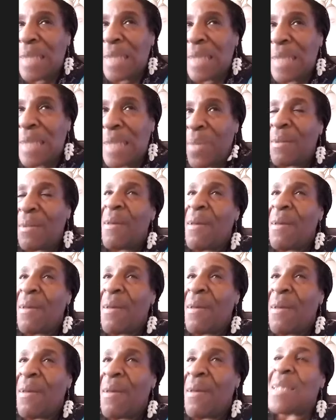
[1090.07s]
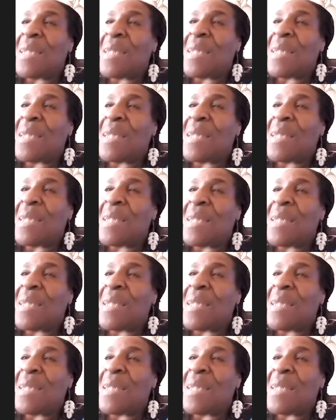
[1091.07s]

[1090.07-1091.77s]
It's a healing